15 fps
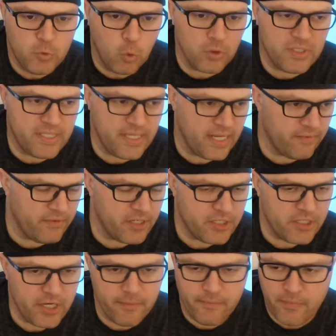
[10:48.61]
towards the end of
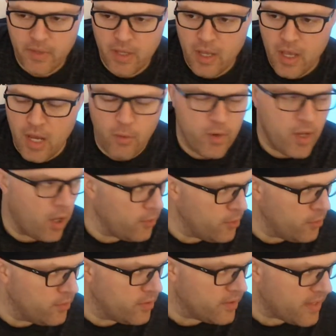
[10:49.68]
this year? And we
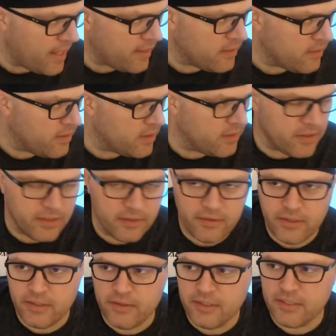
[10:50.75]
all knew that
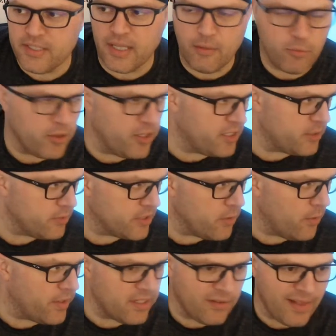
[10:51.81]
the celebration was
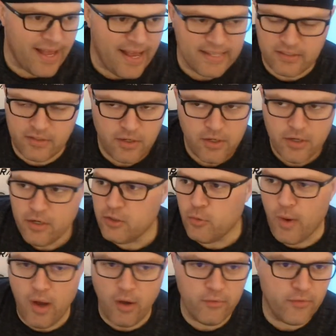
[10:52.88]
going to last
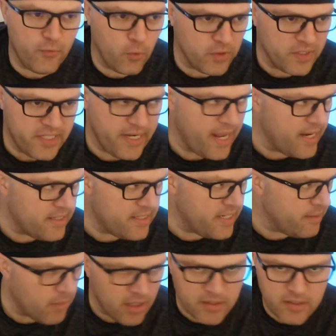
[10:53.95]
12, 14,
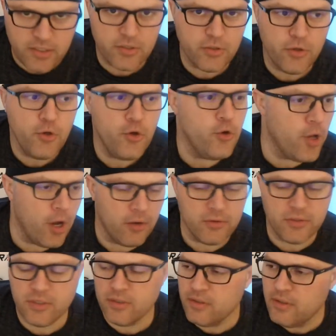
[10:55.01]
18 months. Who
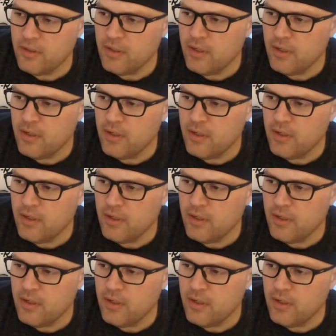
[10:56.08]
knows?